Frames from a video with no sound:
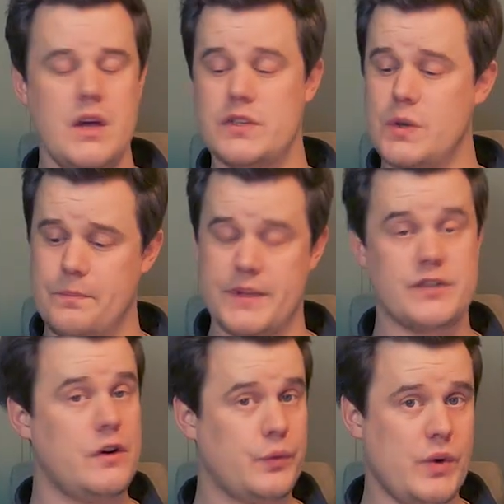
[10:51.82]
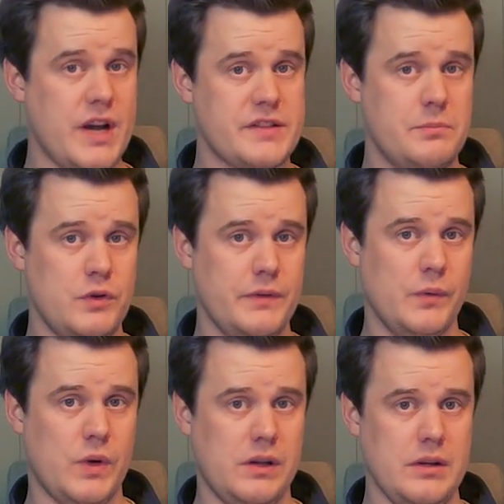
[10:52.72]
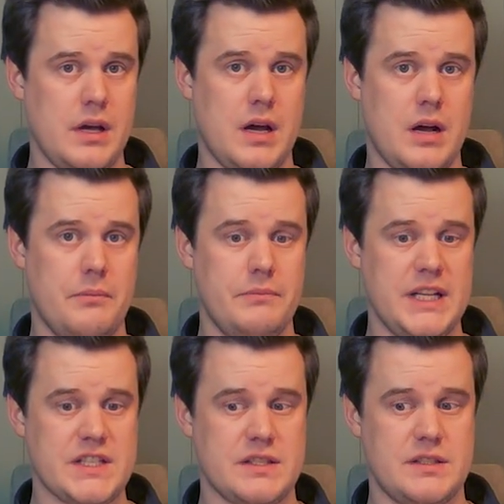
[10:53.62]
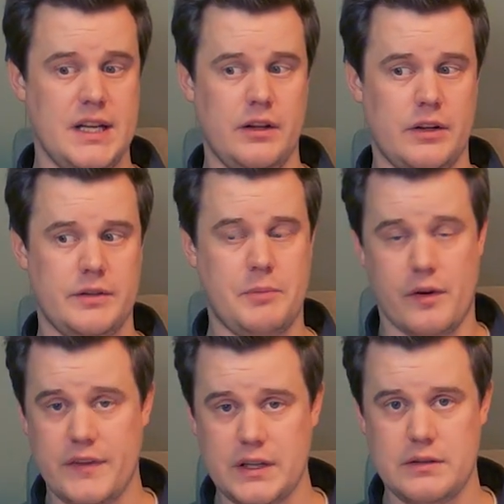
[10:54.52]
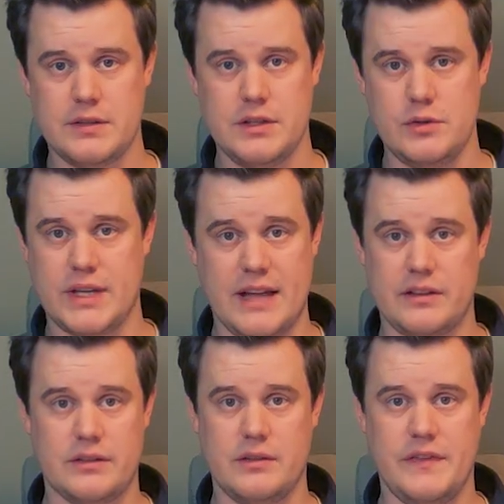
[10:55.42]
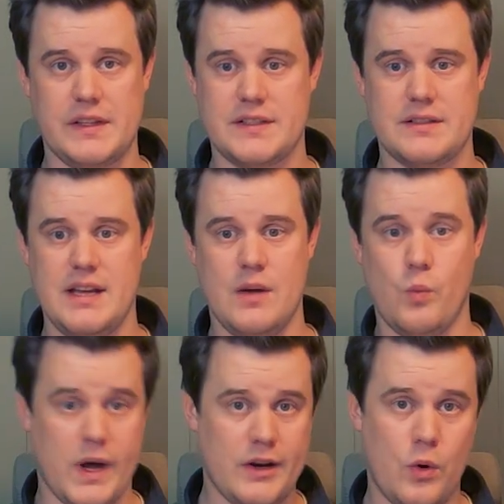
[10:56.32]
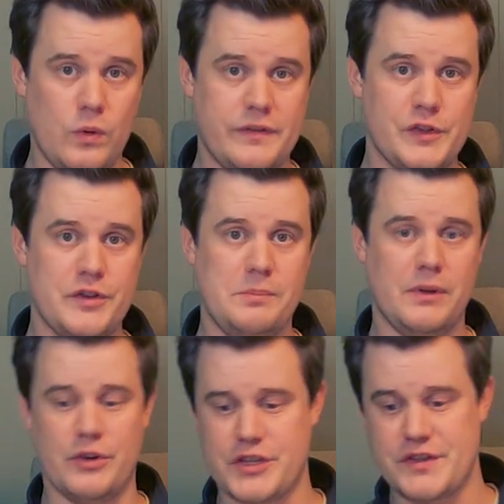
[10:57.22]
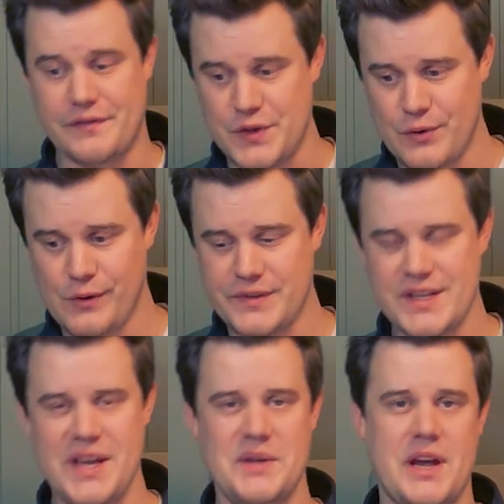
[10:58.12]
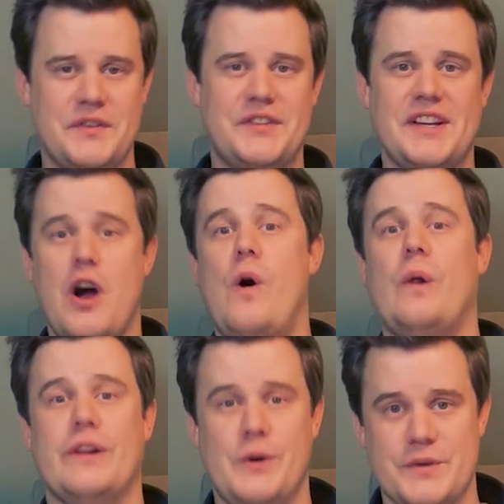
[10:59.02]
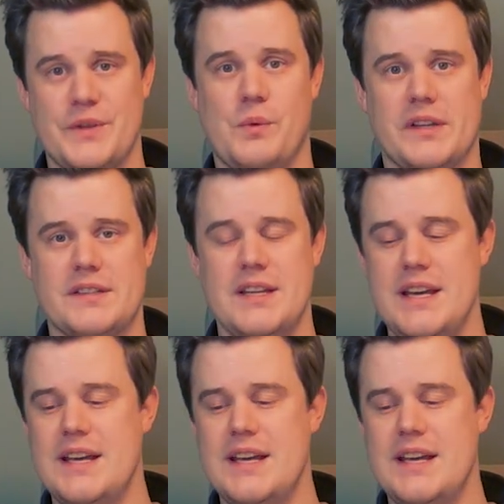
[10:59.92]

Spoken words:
So the software has improved as well. It's still not perfect. You can't fix one hole, for example, or just a few holes. You have to take all the holes in once.